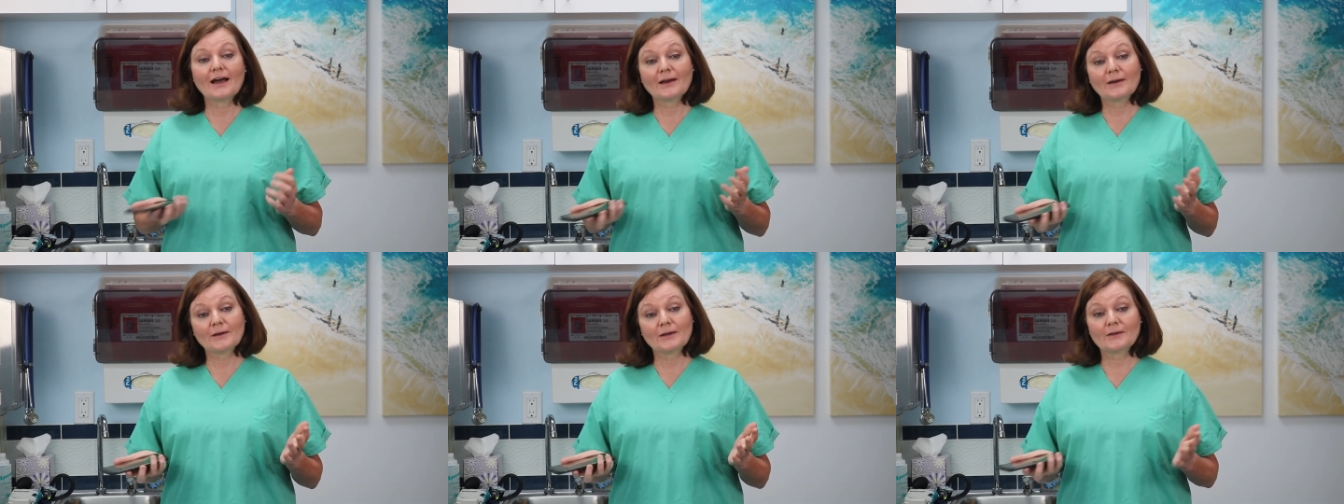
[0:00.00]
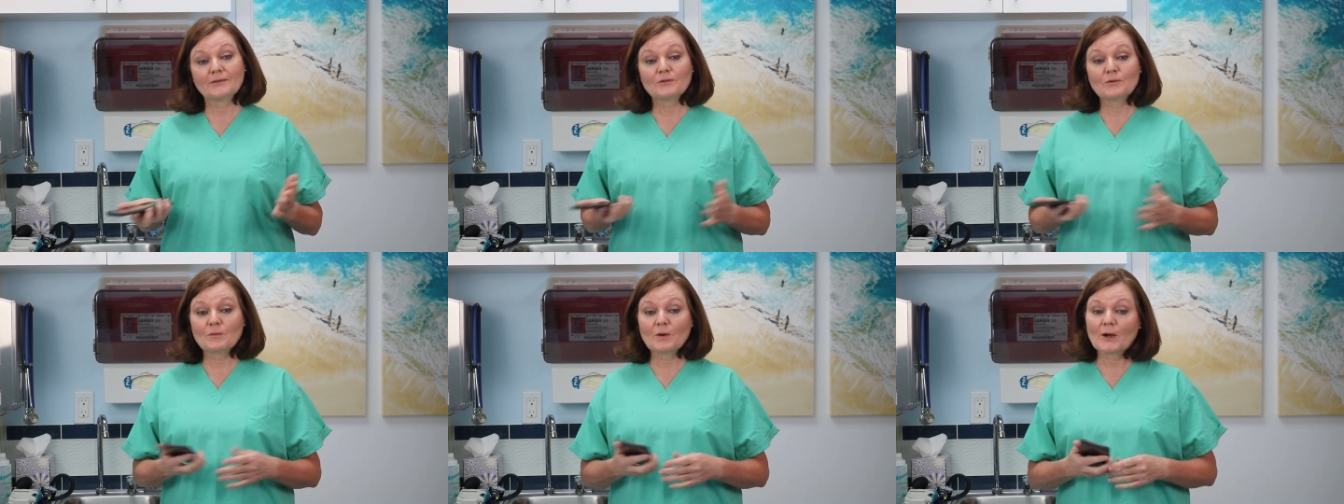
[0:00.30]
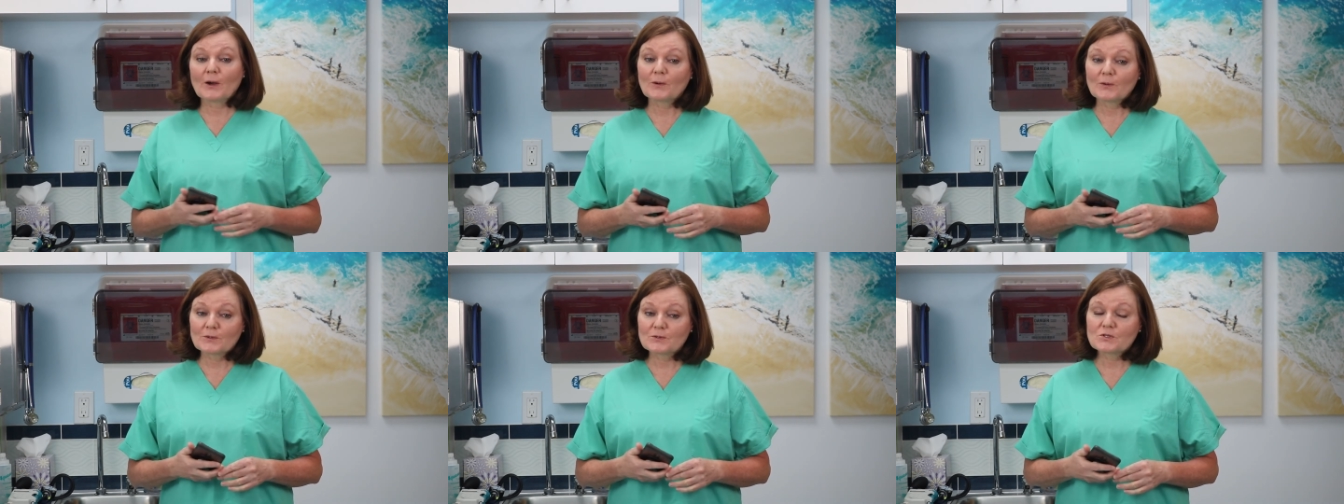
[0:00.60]
Even my
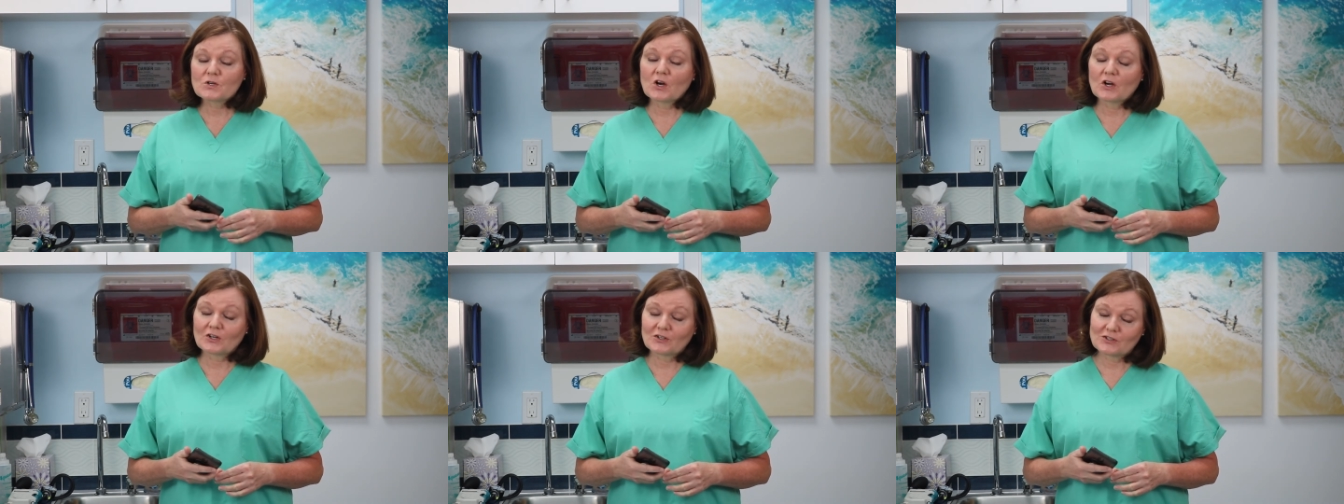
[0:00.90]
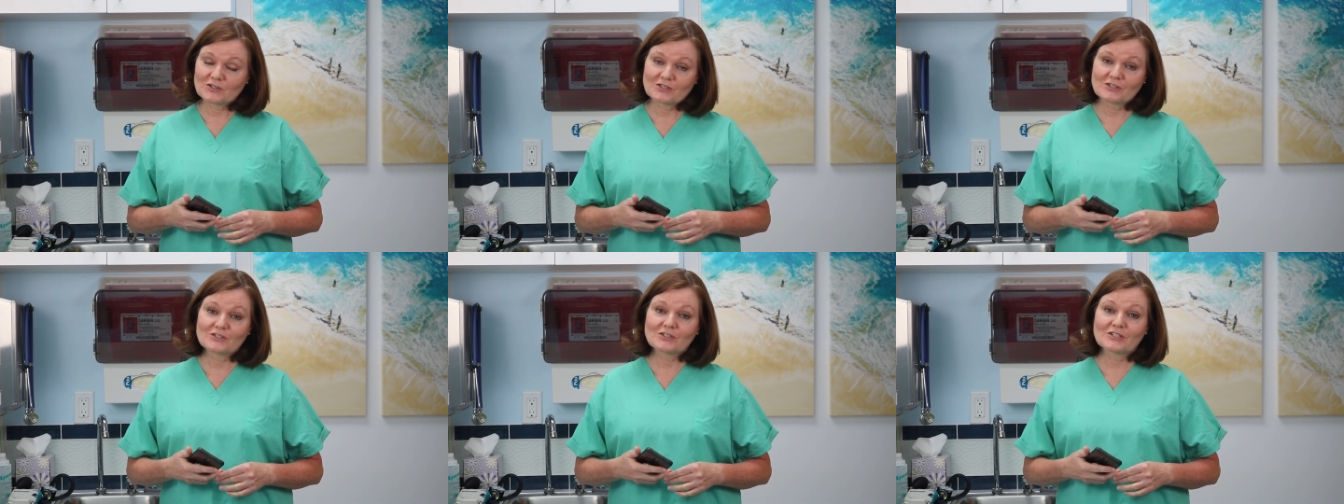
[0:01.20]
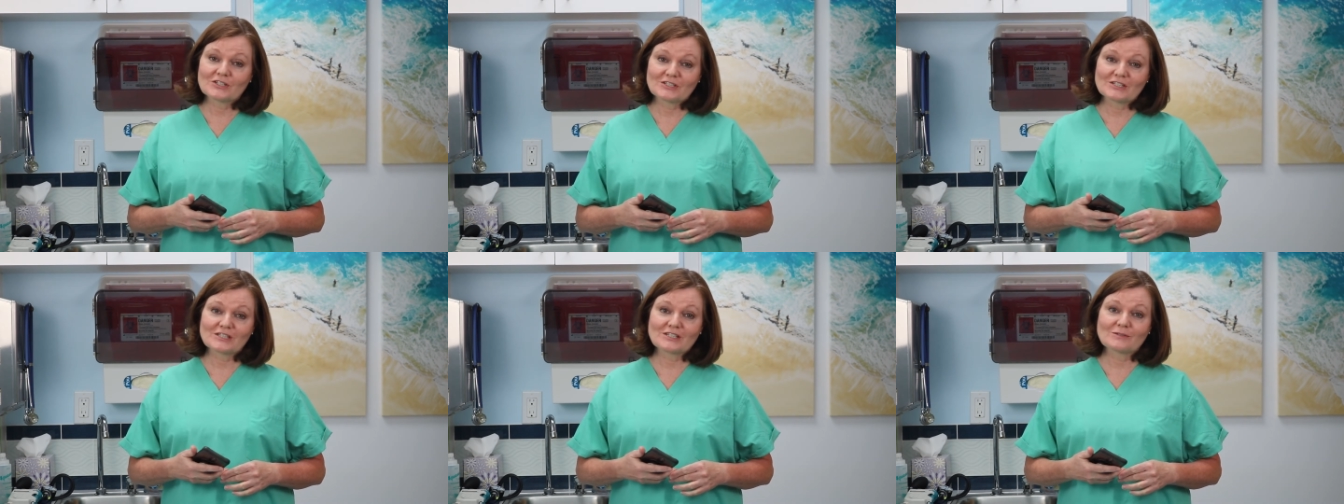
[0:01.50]
own daughter did
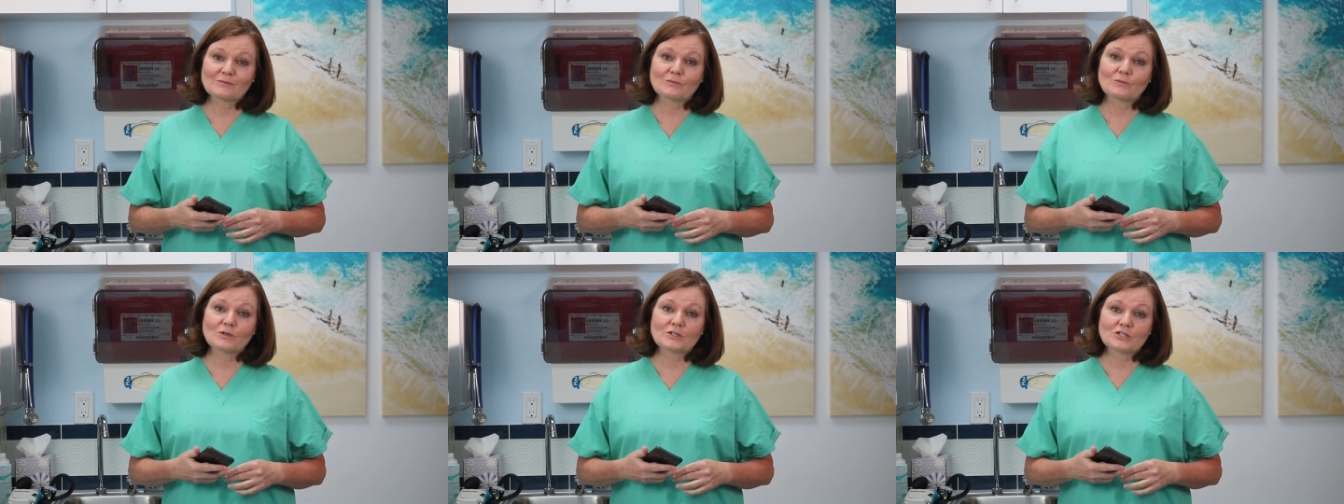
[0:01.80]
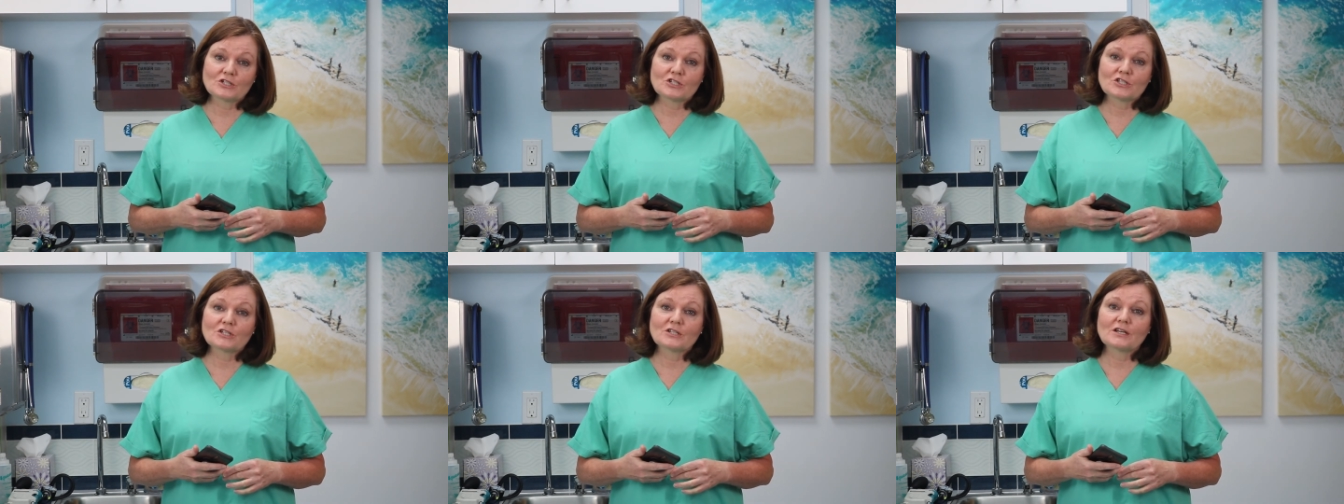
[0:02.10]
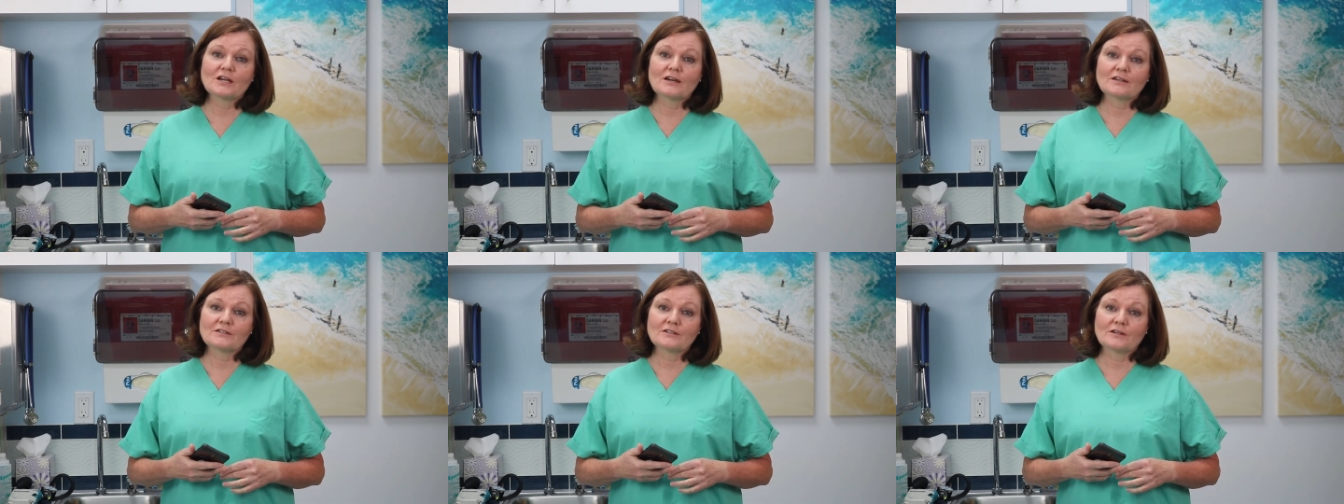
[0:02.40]
this when she
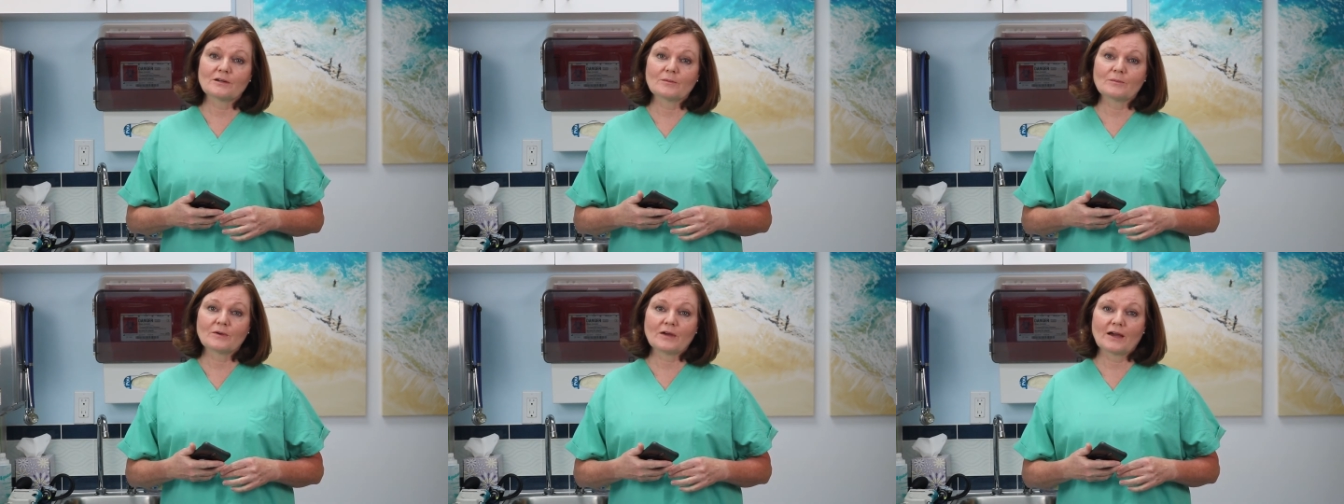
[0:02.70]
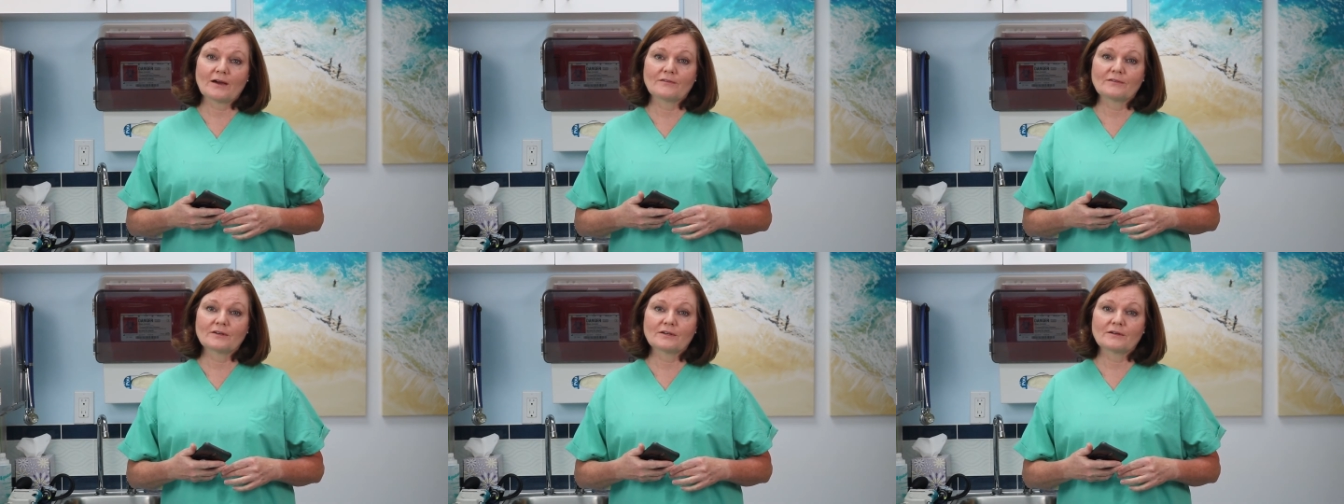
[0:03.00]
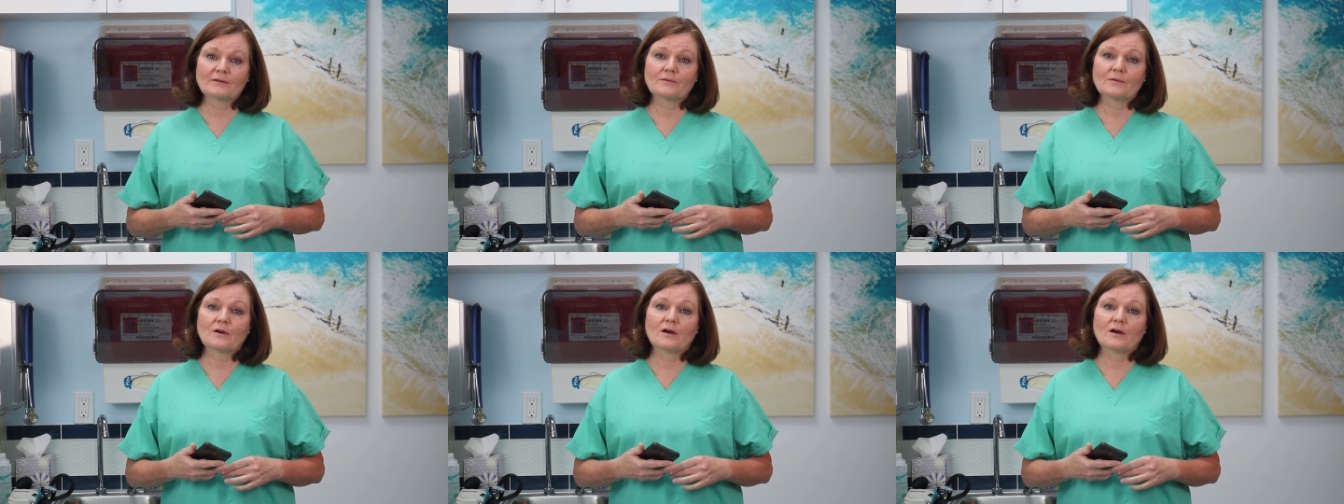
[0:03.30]
ended up having